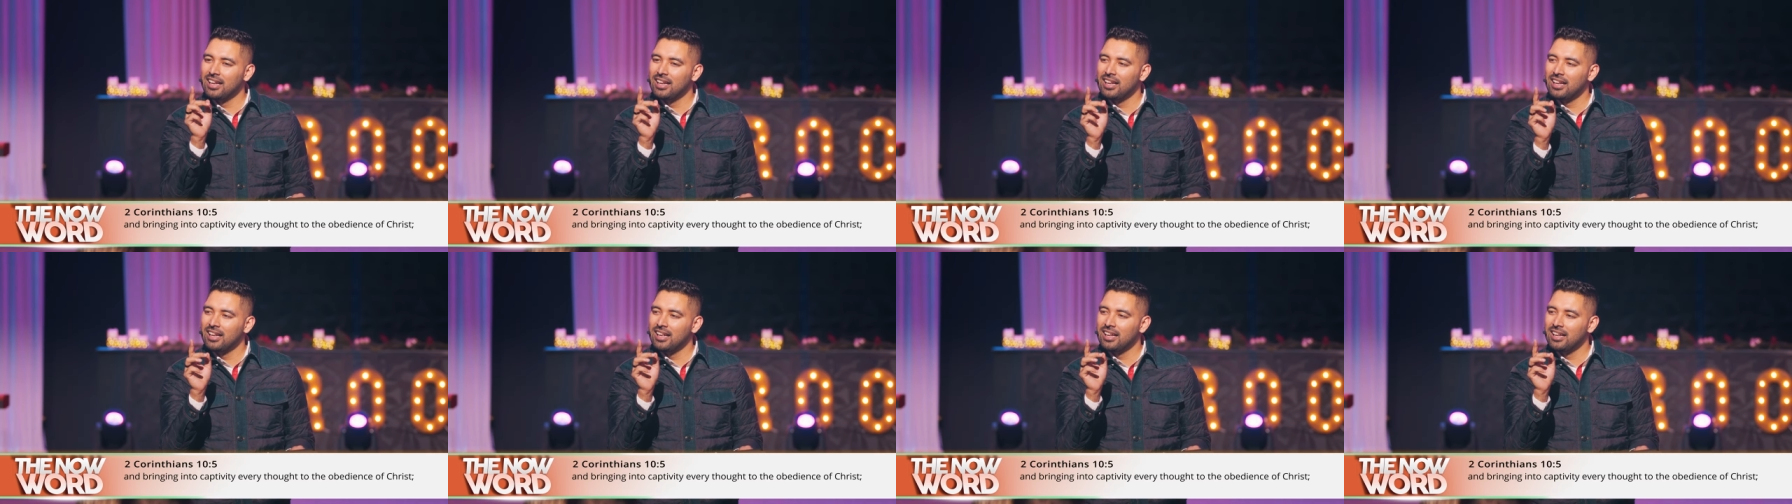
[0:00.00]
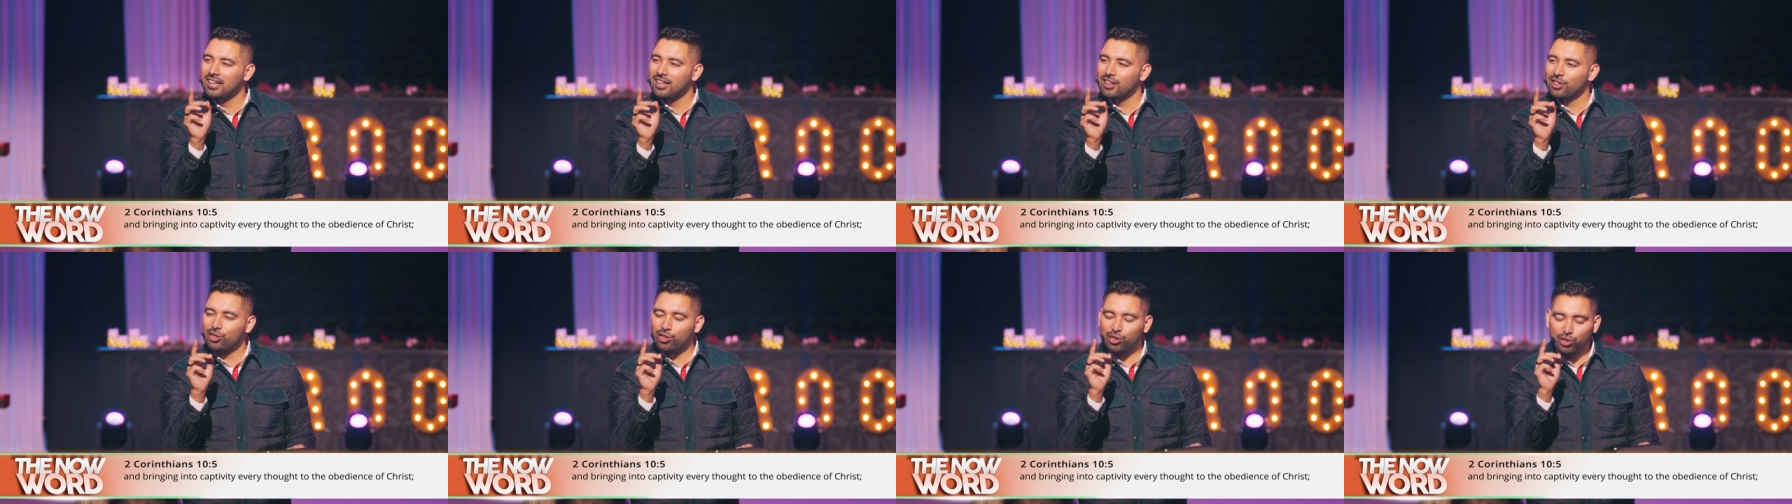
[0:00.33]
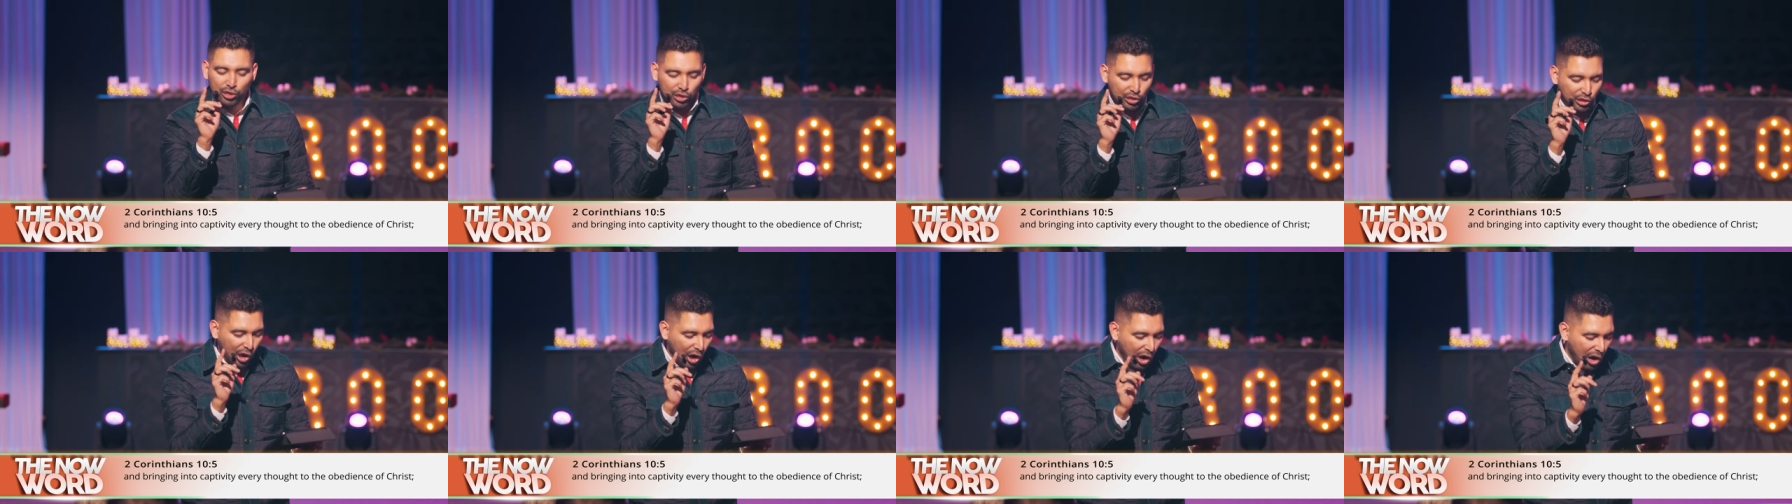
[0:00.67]
thought.
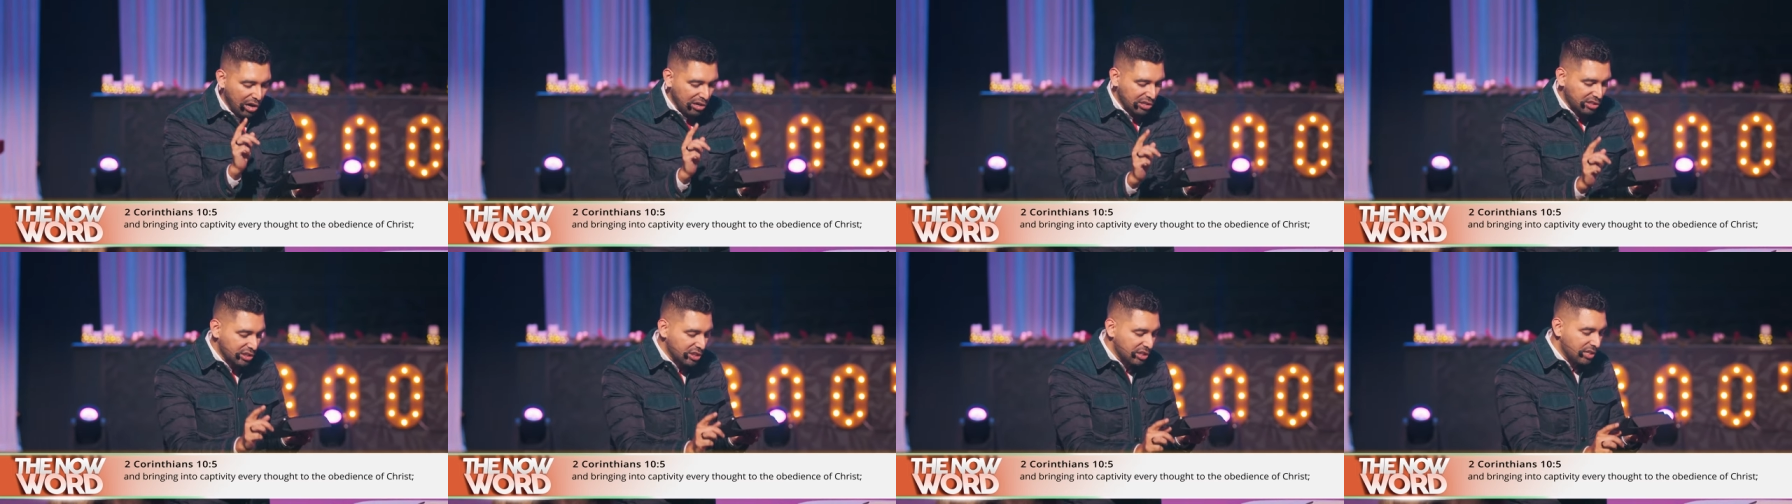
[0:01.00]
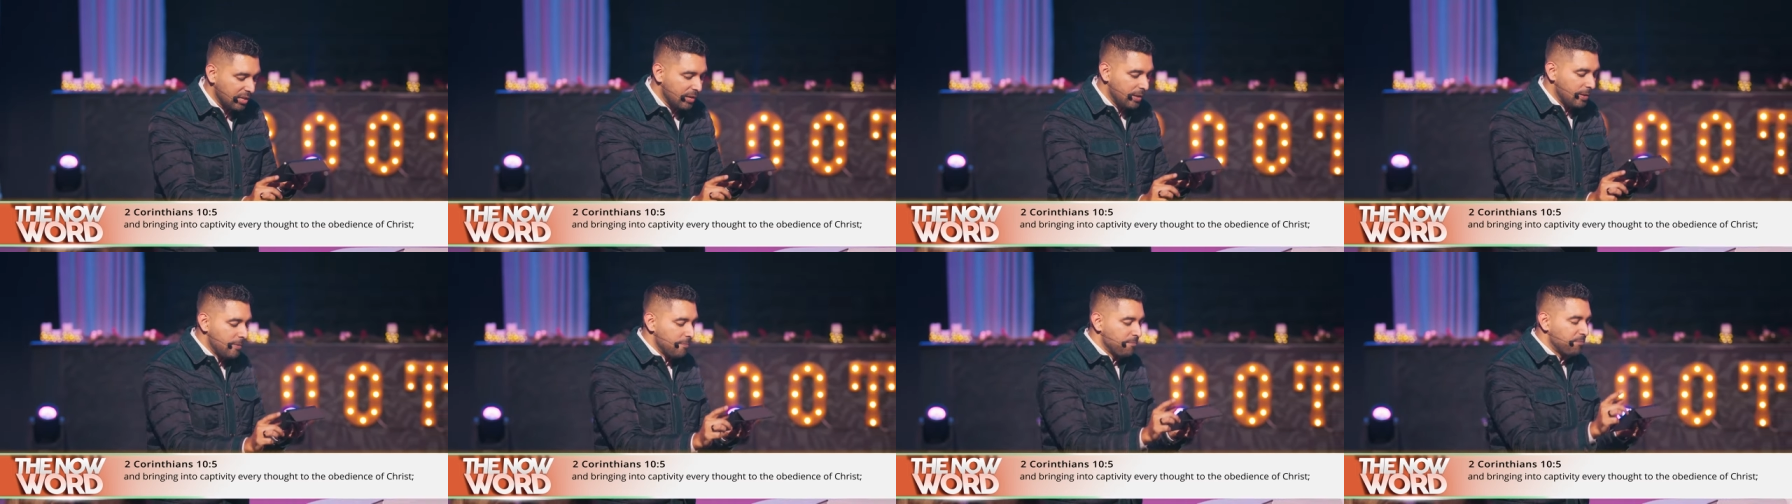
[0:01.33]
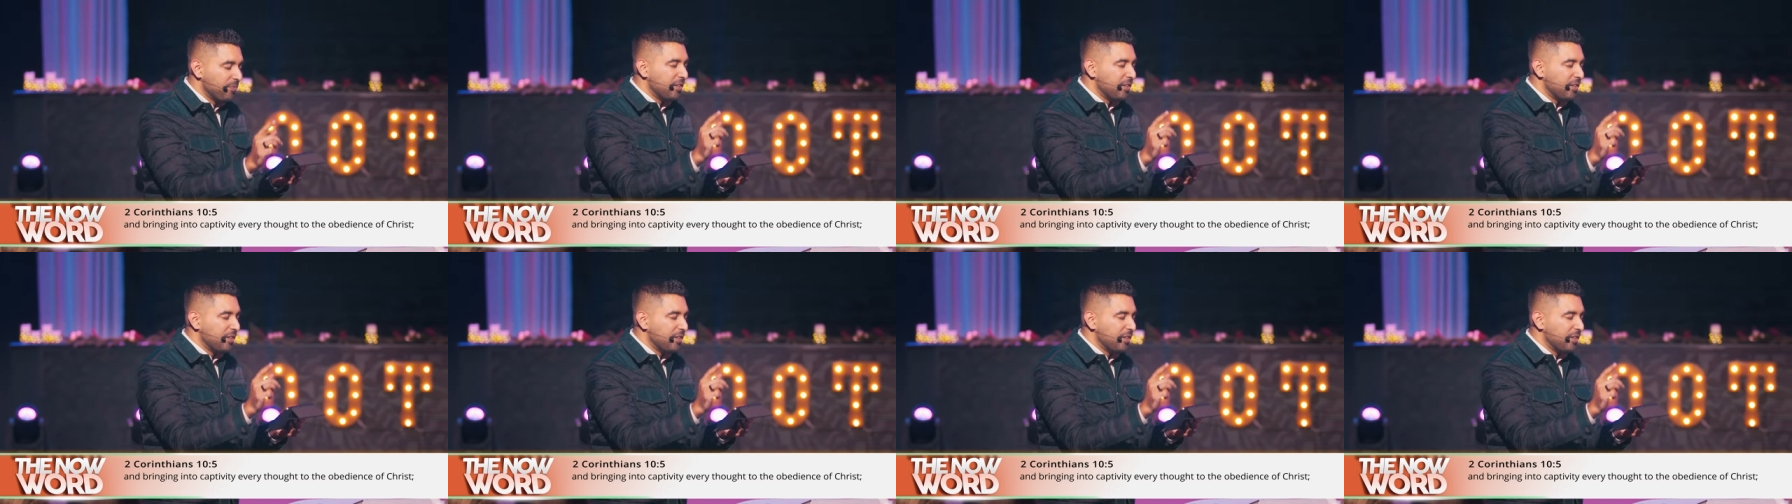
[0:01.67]
thought